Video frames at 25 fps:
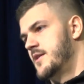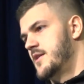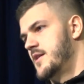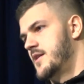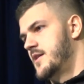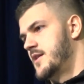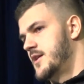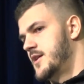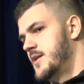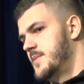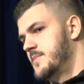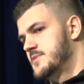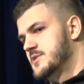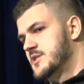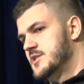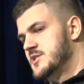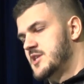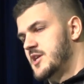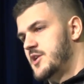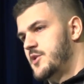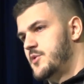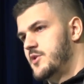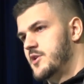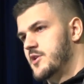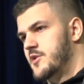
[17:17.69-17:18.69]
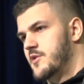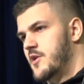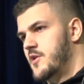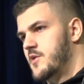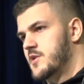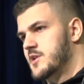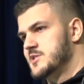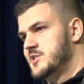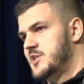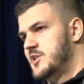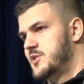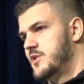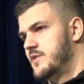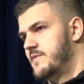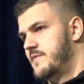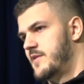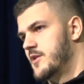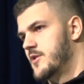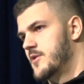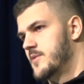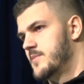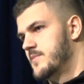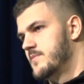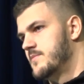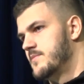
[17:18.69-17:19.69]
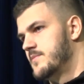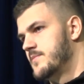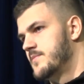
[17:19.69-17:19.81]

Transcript: um, continuing to grow, continuing to develop.